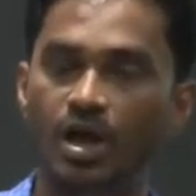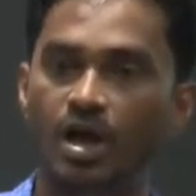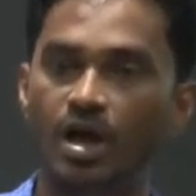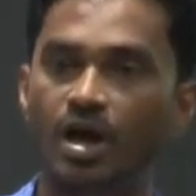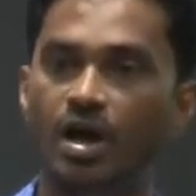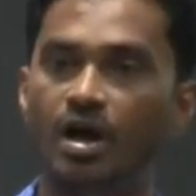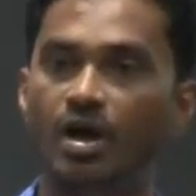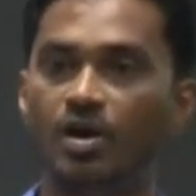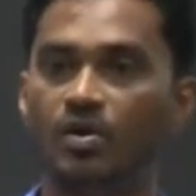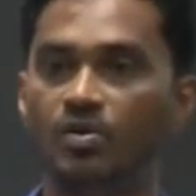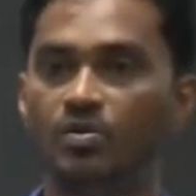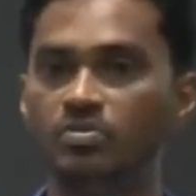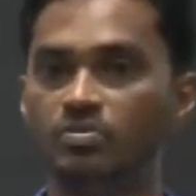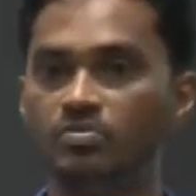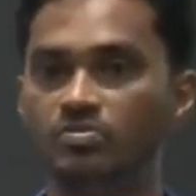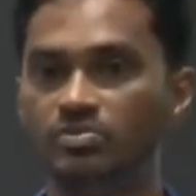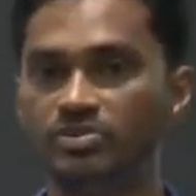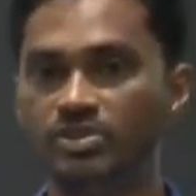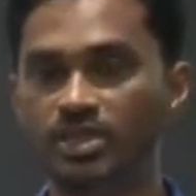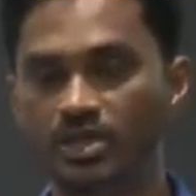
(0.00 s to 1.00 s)

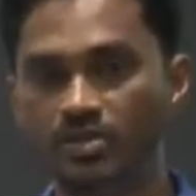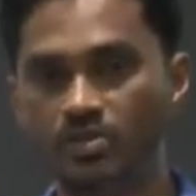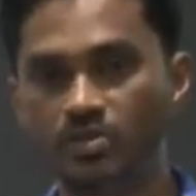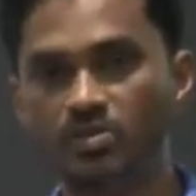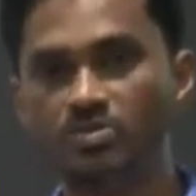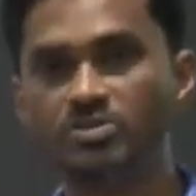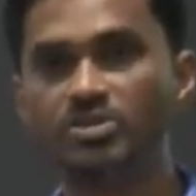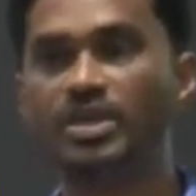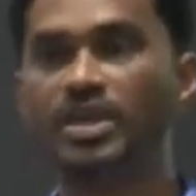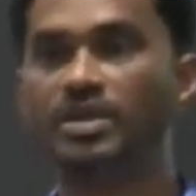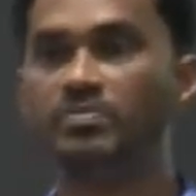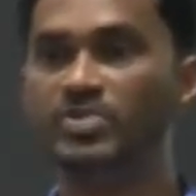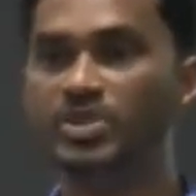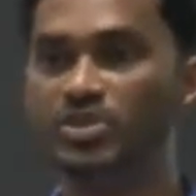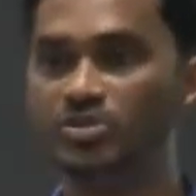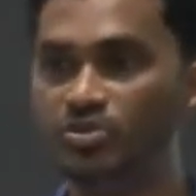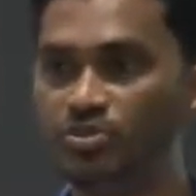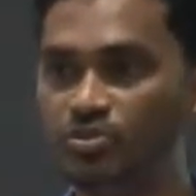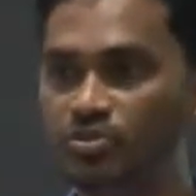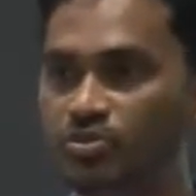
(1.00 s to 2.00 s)
how technology can be
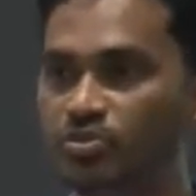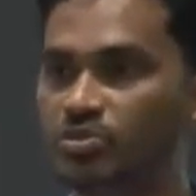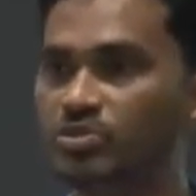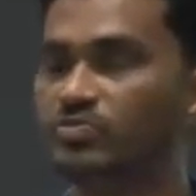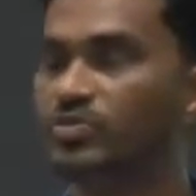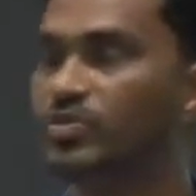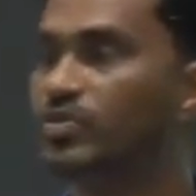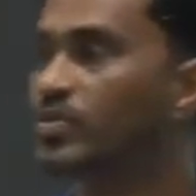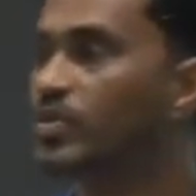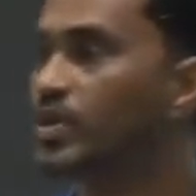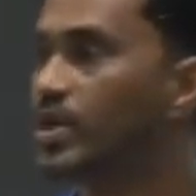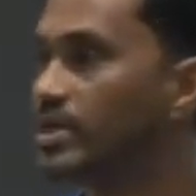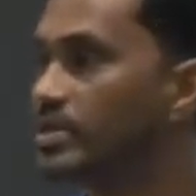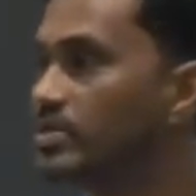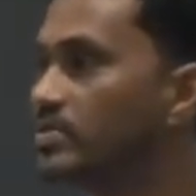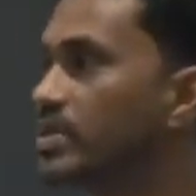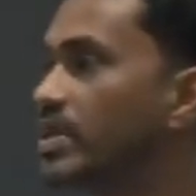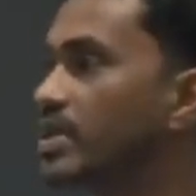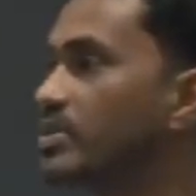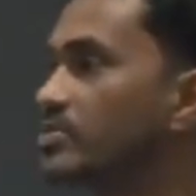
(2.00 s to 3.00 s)
used for your
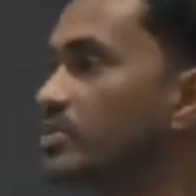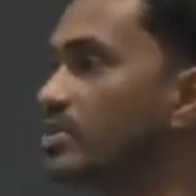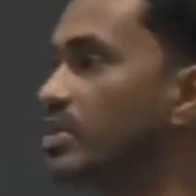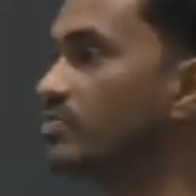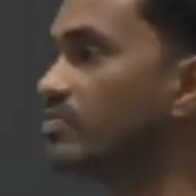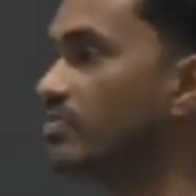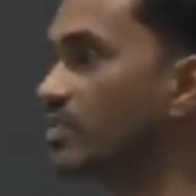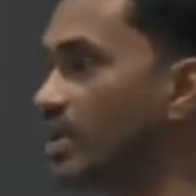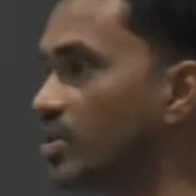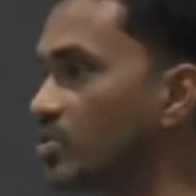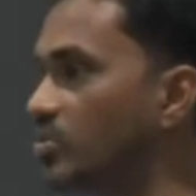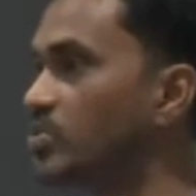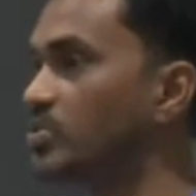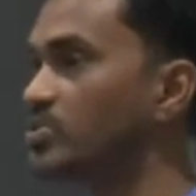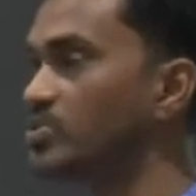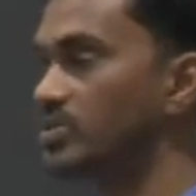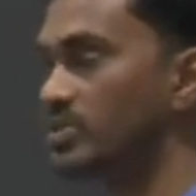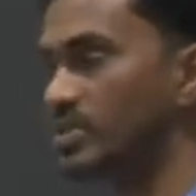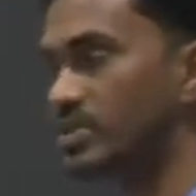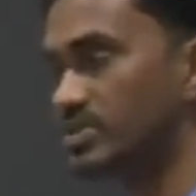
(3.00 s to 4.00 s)
education and find
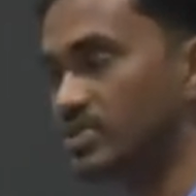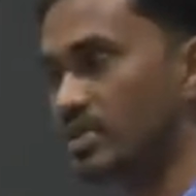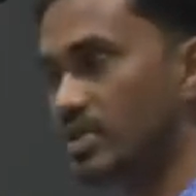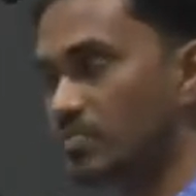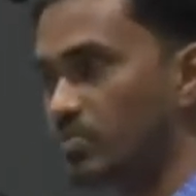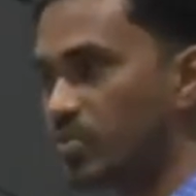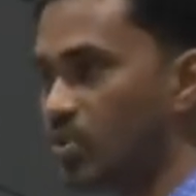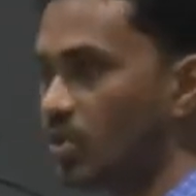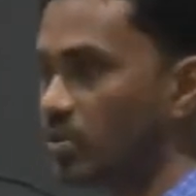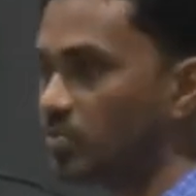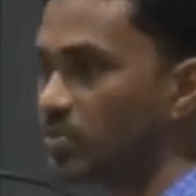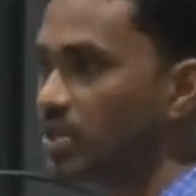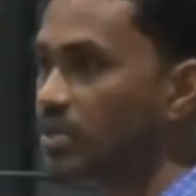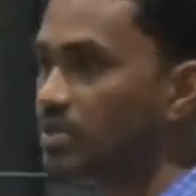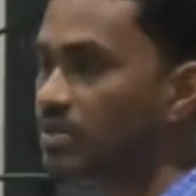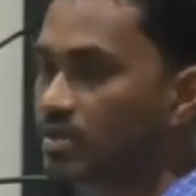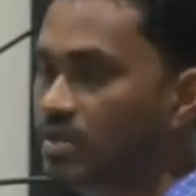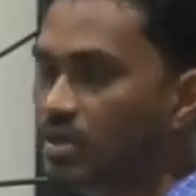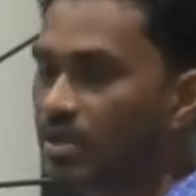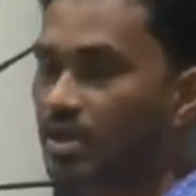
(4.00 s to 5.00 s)
opportunities and employment.
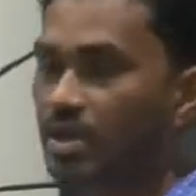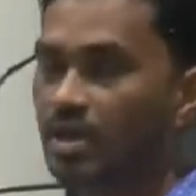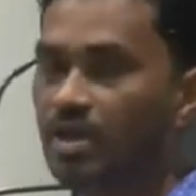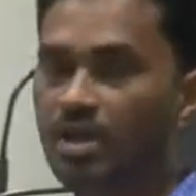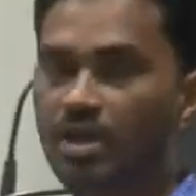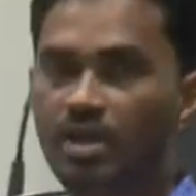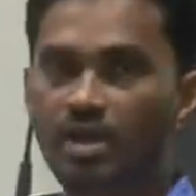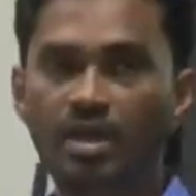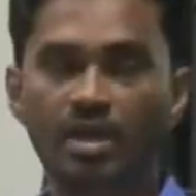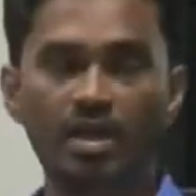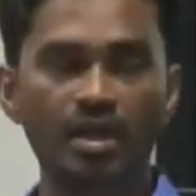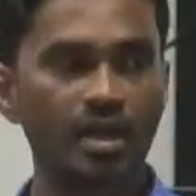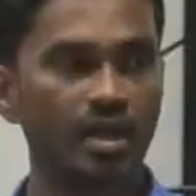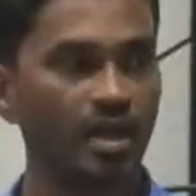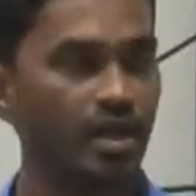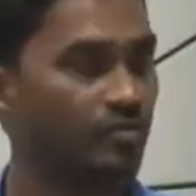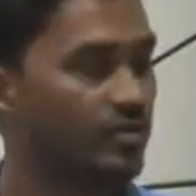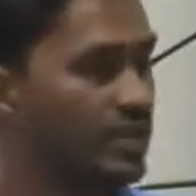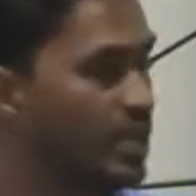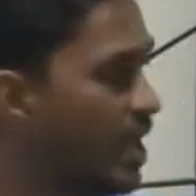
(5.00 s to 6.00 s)

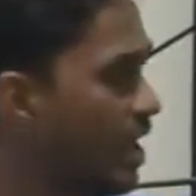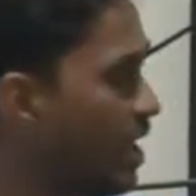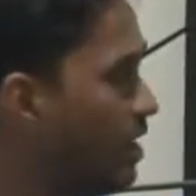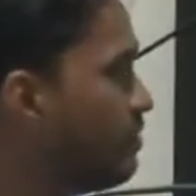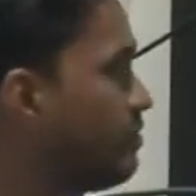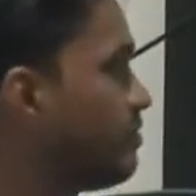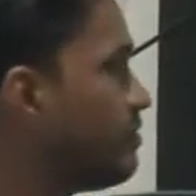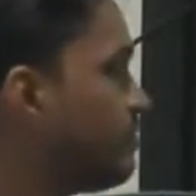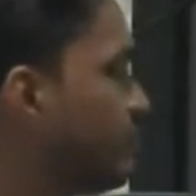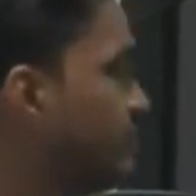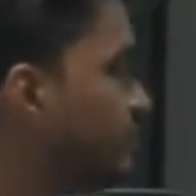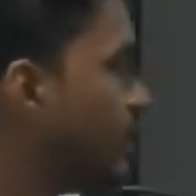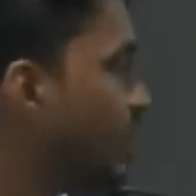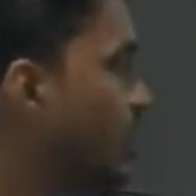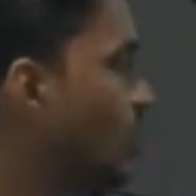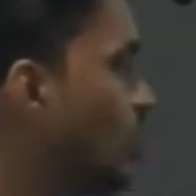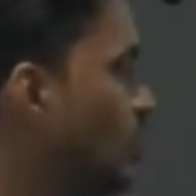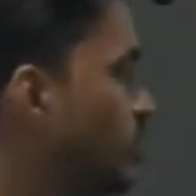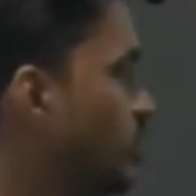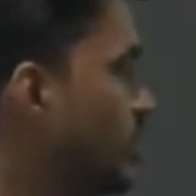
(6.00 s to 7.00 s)
And we have very
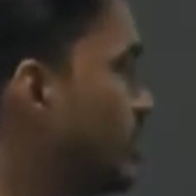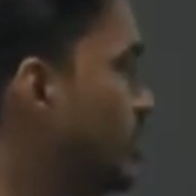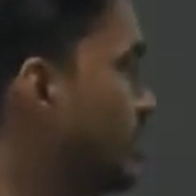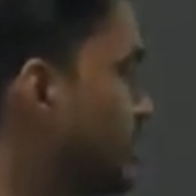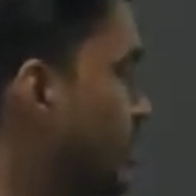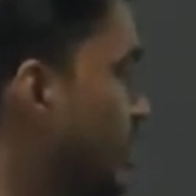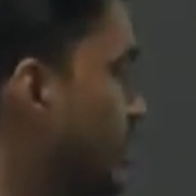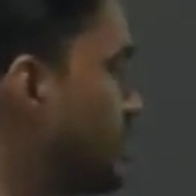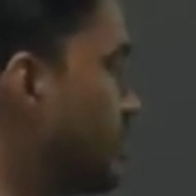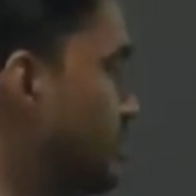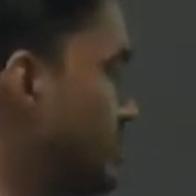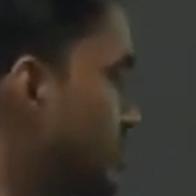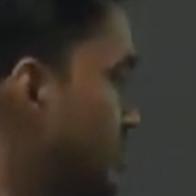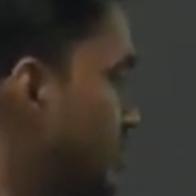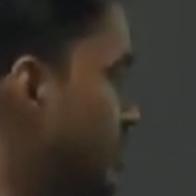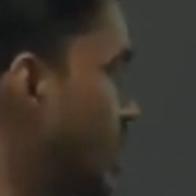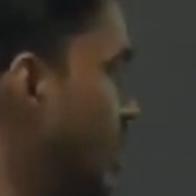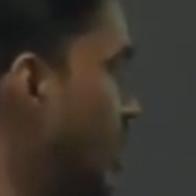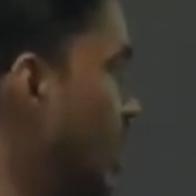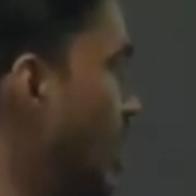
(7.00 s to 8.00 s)
open
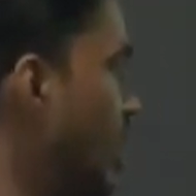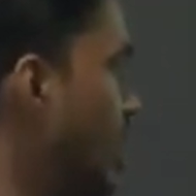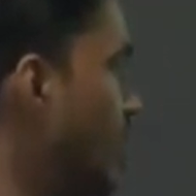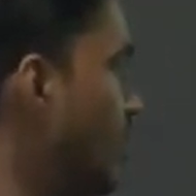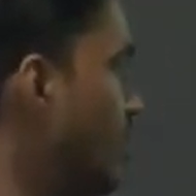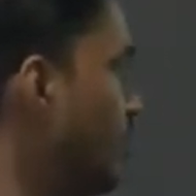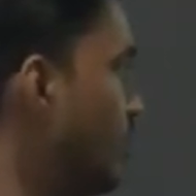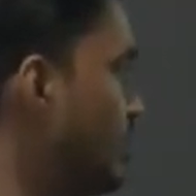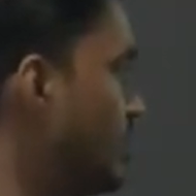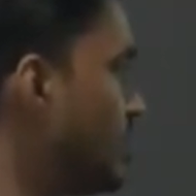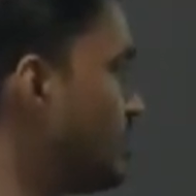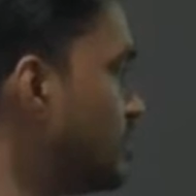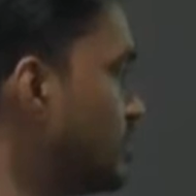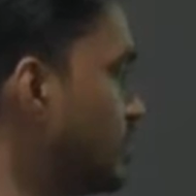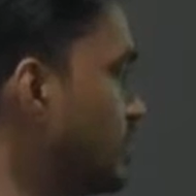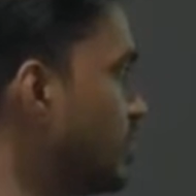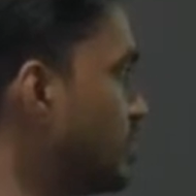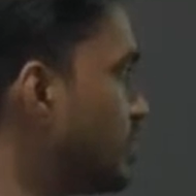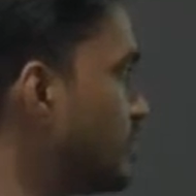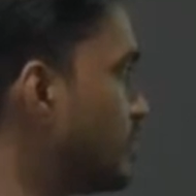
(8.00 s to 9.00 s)
discussions with the
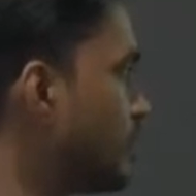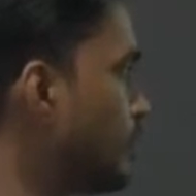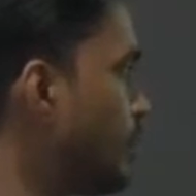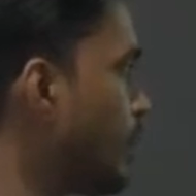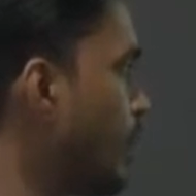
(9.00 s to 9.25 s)
students.